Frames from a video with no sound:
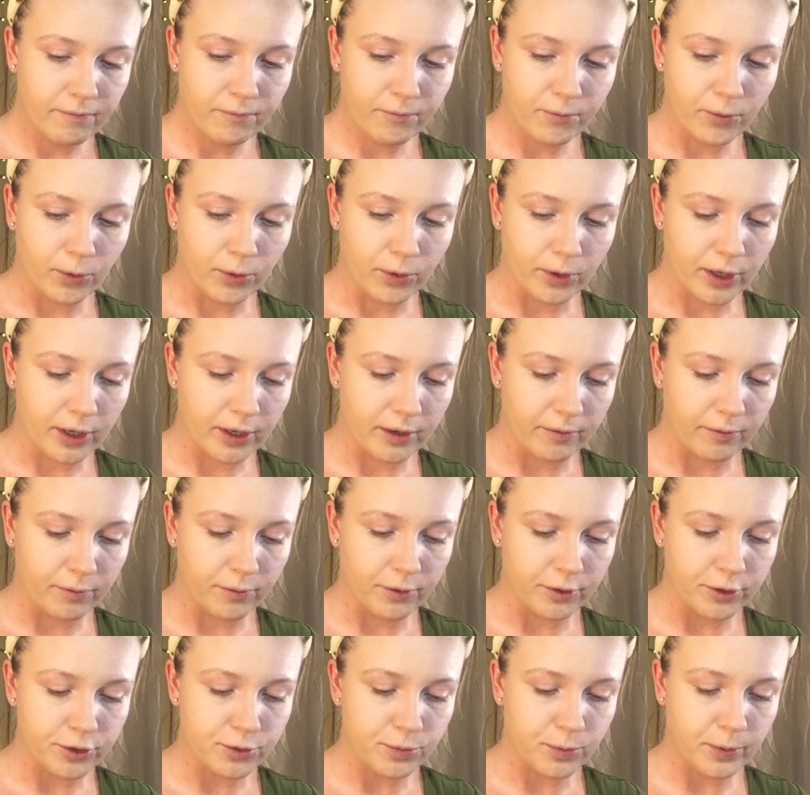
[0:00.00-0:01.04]
full
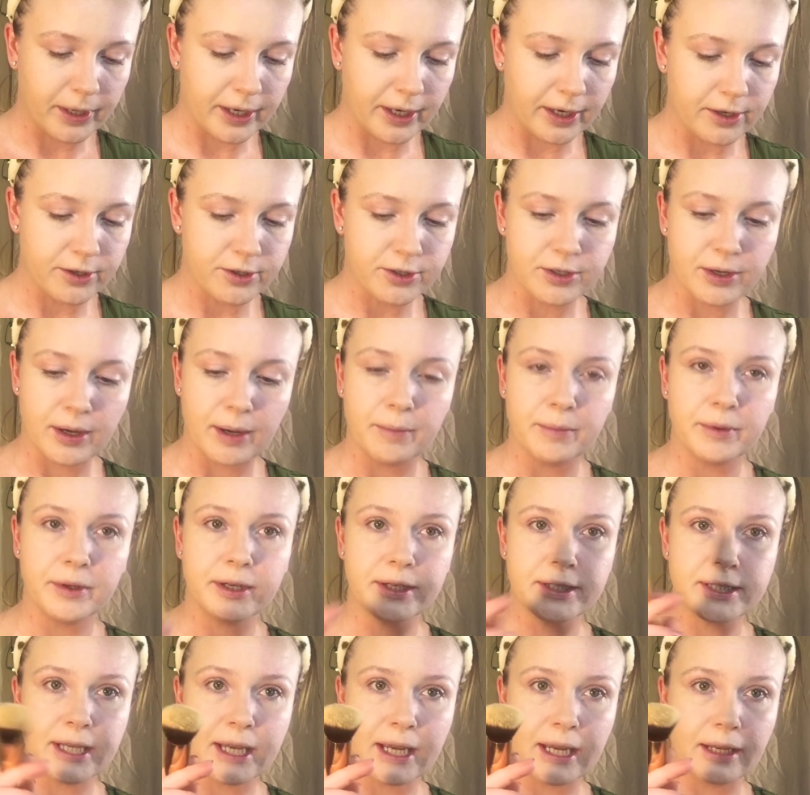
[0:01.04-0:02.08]
coverage wear. So I'm going
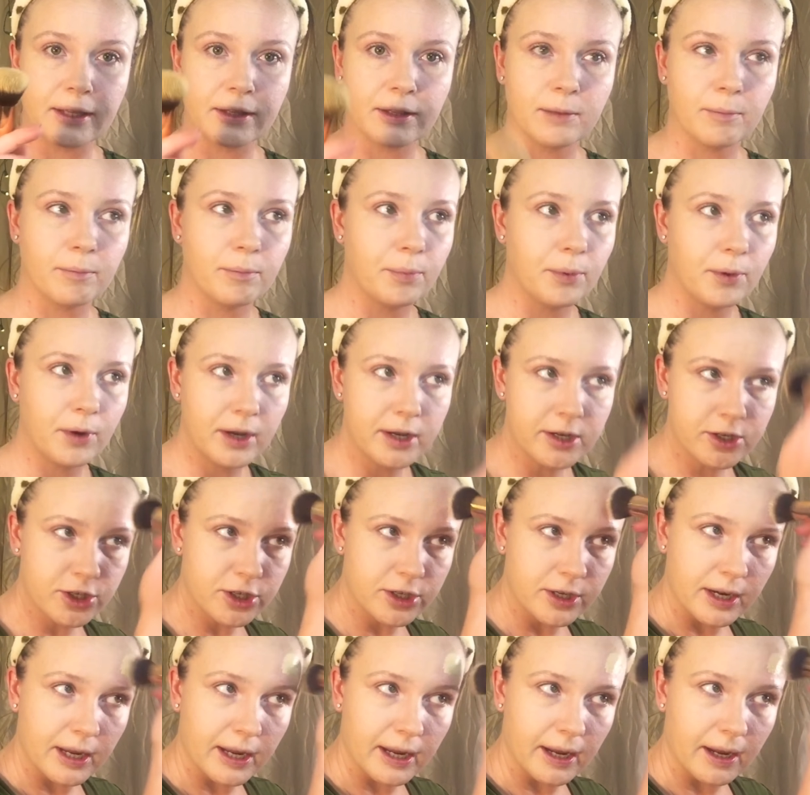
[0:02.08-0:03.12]
to take the
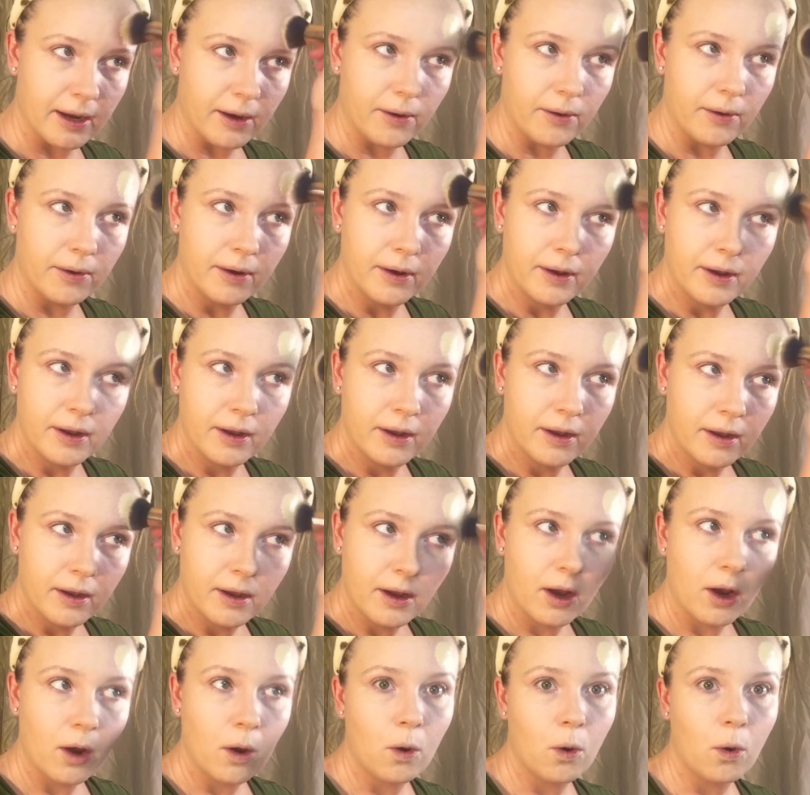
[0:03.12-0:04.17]
brush now.
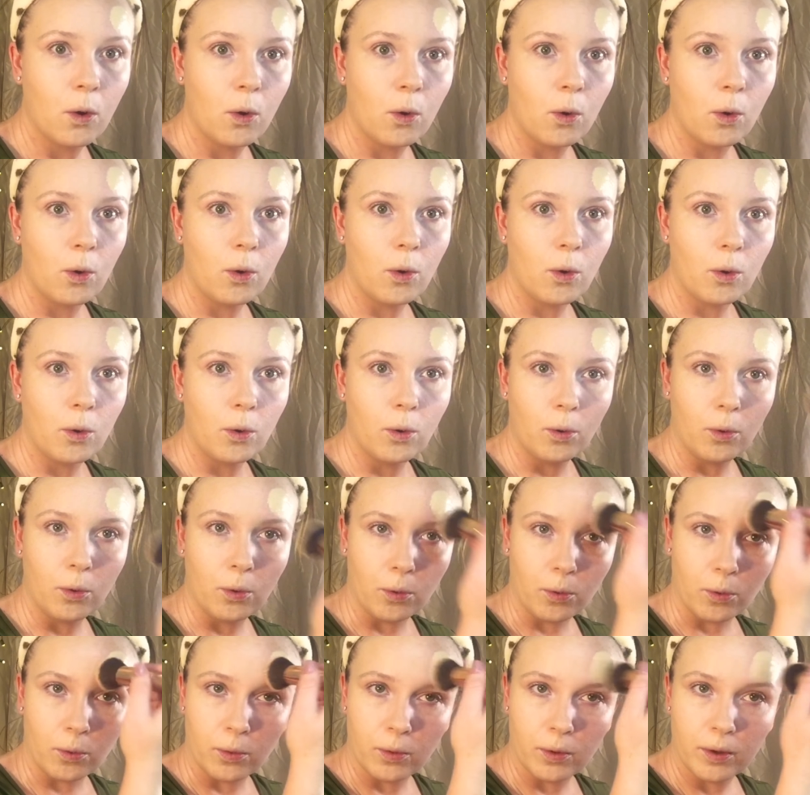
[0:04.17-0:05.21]

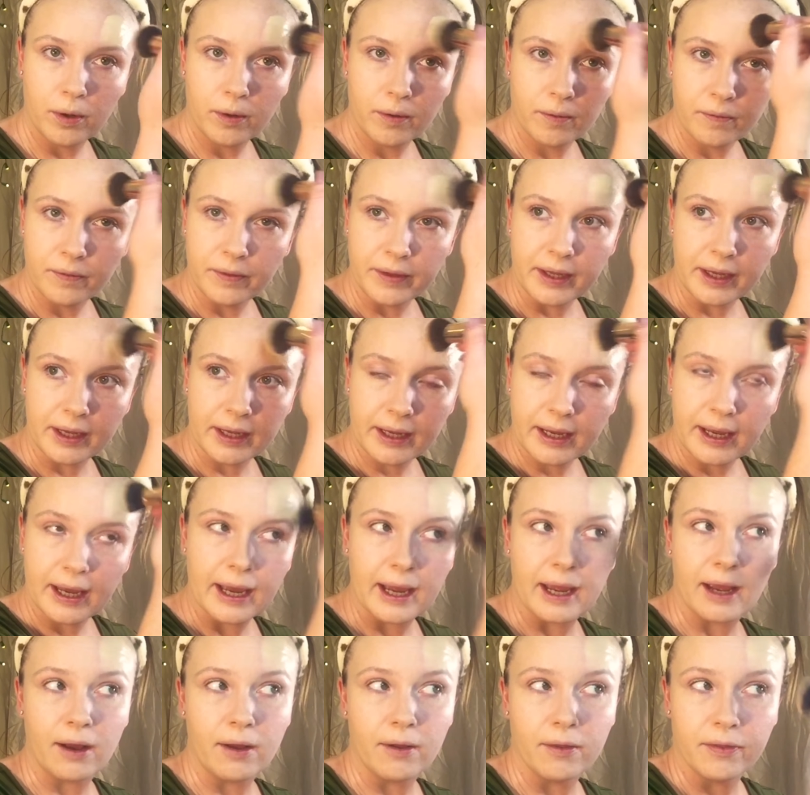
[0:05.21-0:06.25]
Oh, the
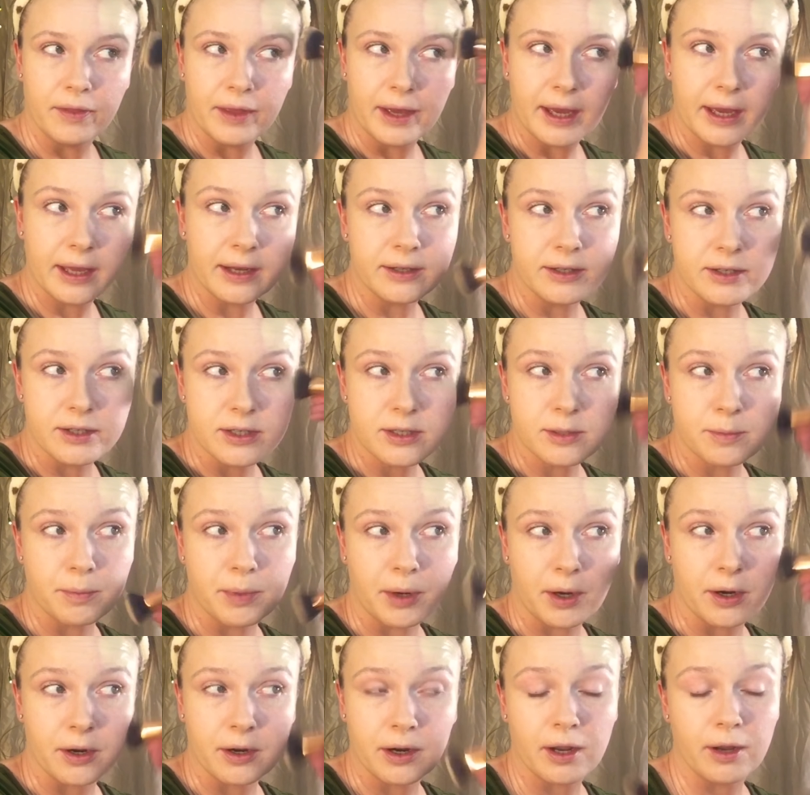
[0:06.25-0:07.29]
cow, that
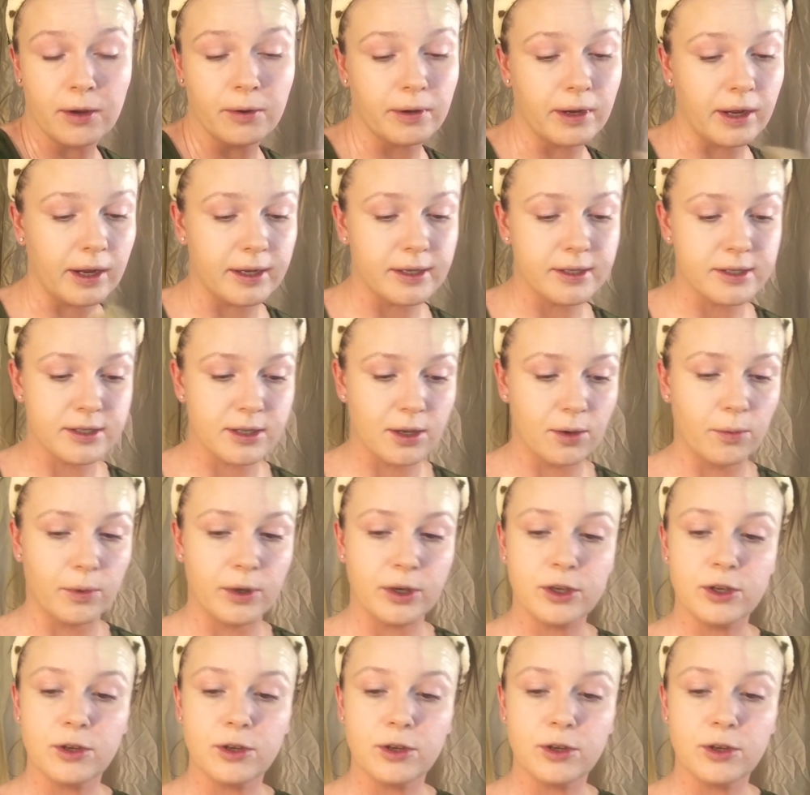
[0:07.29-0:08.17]
dispersed. Okay, so